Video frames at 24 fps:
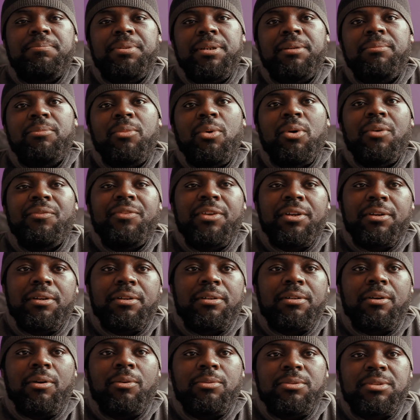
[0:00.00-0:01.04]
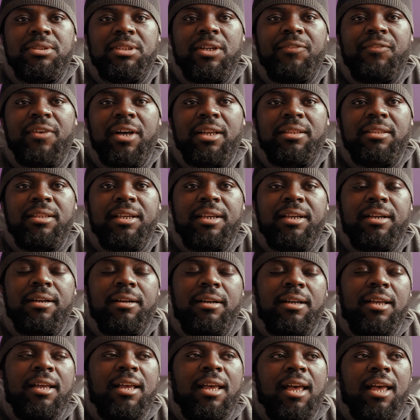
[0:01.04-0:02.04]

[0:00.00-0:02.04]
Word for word: put more of your own stuff out there,